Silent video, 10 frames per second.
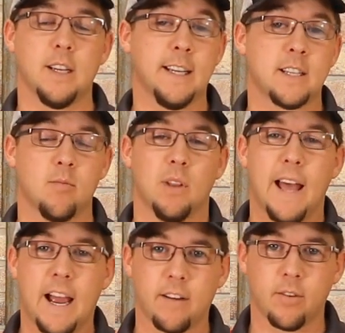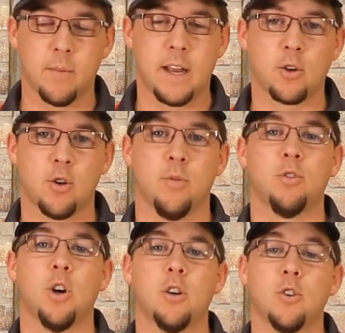You get some lag from that
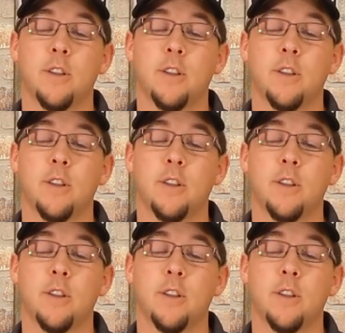turbocharger,